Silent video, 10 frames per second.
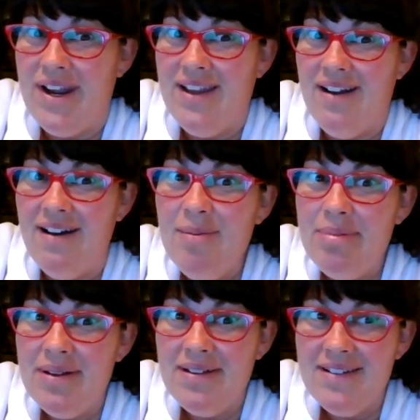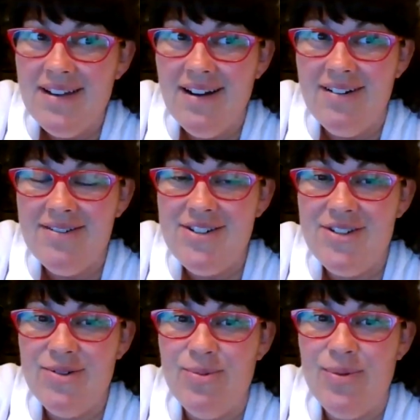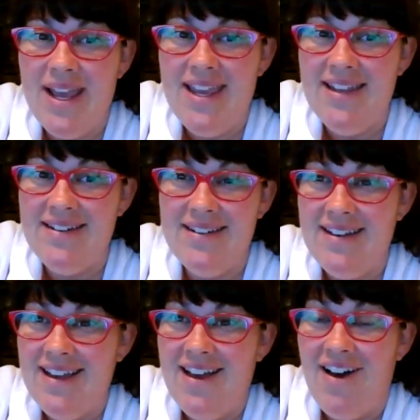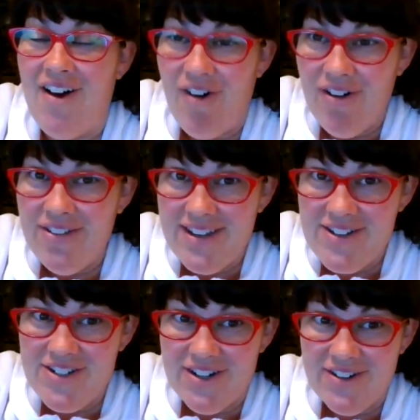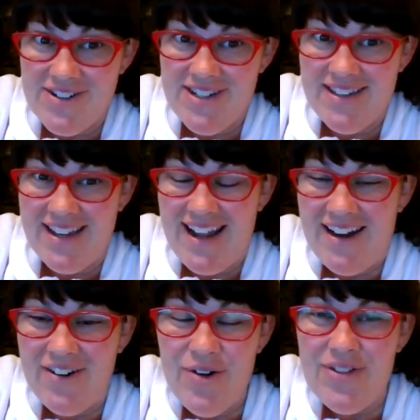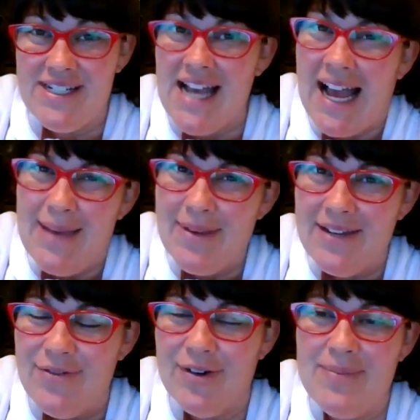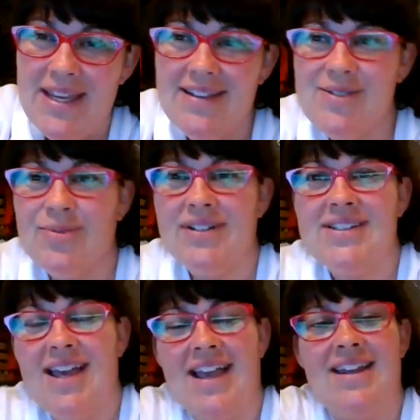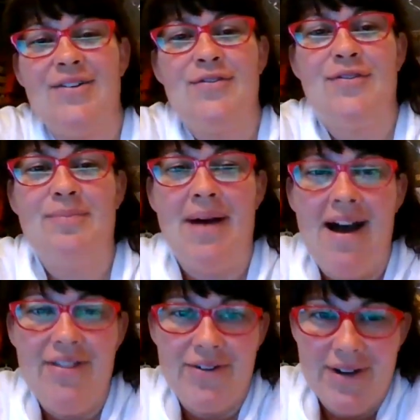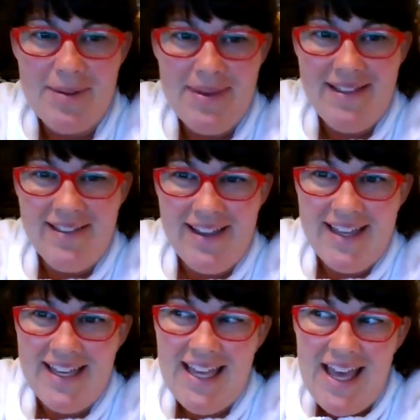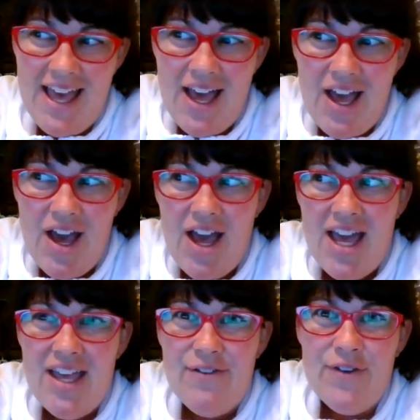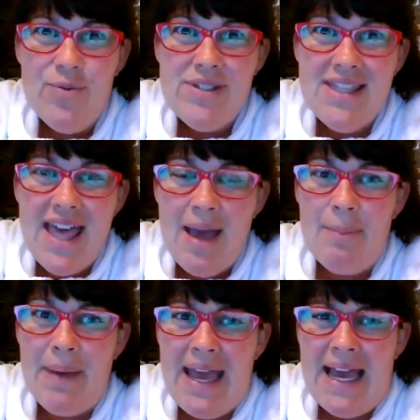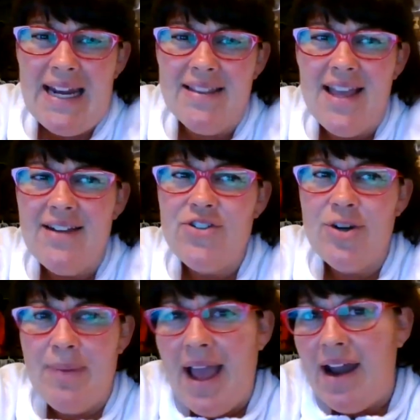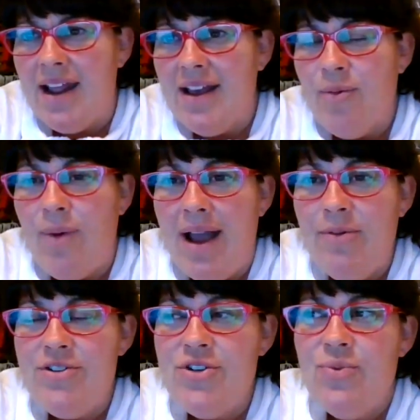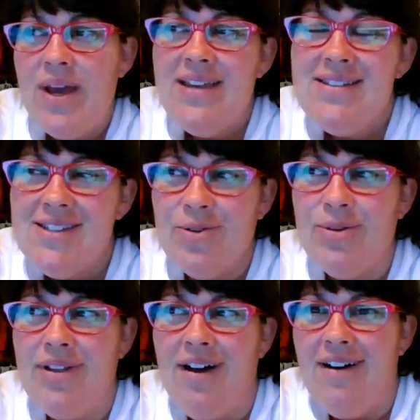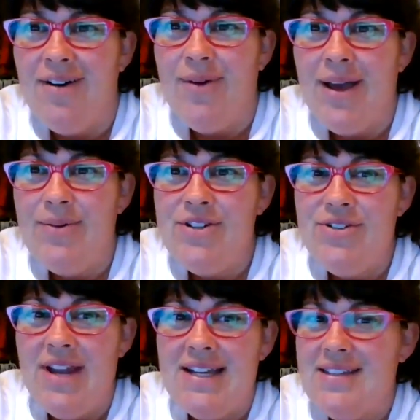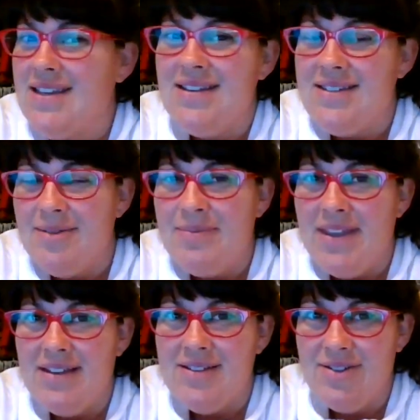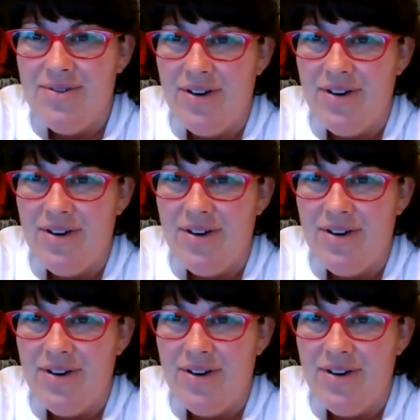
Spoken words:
bring it up? Do you wait all these years? And then I don't know, the timing for me is what's kind of bothering me. Like, if it was that bad and that traumatic, why would you wait so long? Why would you not say something